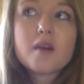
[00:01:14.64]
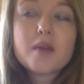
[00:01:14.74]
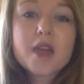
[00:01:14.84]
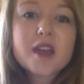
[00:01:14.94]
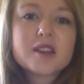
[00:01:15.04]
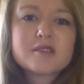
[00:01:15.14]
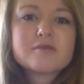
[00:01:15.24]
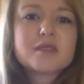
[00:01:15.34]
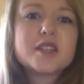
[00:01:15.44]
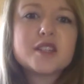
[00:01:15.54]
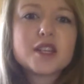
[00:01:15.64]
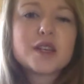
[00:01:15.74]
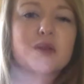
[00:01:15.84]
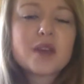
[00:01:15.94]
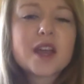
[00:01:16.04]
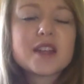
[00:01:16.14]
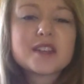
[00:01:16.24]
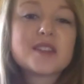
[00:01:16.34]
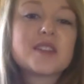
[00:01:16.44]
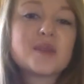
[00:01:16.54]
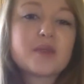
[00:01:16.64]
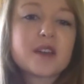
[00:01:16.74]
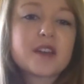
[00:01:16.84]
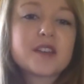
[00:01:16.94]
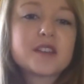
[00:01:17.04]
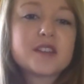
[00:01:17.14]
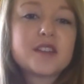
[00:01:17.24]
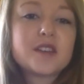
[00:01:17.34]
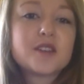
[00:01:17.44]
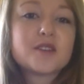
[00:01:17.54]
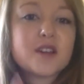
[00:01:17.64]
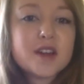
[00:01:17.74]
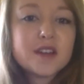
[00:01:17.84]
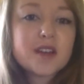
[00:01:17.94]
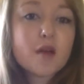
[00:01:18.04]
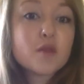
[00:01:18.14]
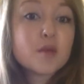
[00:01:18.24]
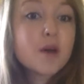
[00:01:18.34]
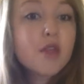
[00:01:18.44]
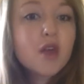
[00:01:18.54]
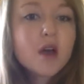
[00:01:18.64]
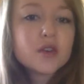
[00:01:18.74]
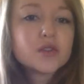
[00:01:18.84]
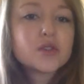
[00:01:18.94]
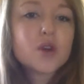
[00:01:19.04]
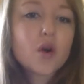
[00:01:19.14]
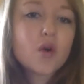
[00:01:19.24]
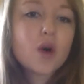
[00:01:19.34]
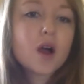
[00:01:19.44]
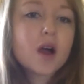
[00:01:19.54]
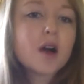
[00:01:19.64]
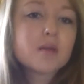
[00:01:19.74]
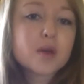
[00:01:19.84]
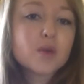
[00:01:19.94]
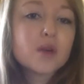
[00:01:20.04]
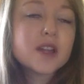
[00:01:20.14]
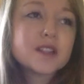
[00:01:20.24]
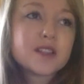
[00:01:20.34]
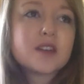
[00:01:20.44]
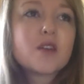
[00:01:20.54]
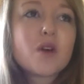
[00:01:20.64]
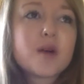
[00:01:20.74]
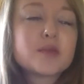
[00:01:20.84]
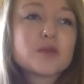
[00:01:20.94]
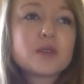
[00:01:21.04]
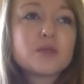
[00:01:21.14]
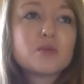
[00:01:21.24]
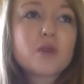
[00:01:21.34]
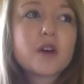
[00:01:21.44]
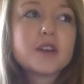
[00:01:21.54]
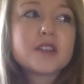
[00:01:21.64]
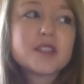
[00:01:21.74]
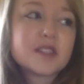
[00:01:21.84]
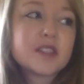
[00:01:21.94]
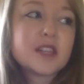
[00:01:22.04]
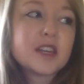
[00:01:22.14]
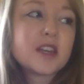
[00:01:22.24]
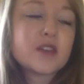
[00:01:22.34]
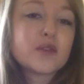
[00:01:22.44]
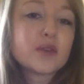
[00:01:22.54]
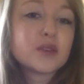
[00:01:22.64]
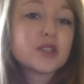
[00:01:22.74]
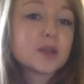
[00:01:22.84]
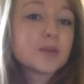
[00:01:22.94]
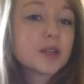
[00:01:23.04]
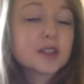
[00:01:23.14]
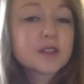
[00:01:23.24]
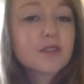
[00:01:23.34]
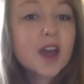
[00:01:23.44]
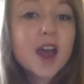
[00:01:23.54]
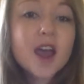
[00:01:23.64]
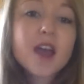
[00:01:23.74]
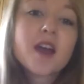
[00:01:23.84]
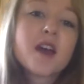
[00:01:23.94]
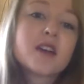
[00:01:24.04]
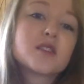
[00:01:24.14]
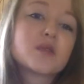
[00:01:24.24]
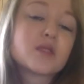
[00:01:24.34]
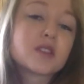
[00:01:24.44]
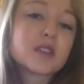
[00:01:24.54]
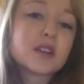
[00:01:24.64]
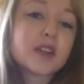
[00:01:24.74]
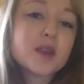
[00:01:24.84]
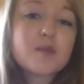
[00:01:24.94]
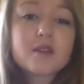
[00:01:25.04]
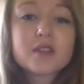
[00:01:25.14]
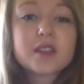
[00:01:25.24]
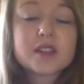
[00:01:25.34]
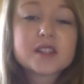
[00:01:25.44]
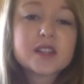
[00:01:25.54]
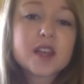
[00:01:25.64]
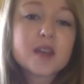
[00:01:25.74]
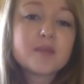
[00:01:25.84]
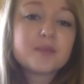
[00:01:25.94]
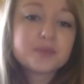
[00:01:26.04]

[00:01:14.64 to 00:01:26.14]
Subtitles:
and continuing into this week is still time of the month. So my weight did go up, so we wanted to see if it was just because of that. So we're just gonna keep everything the same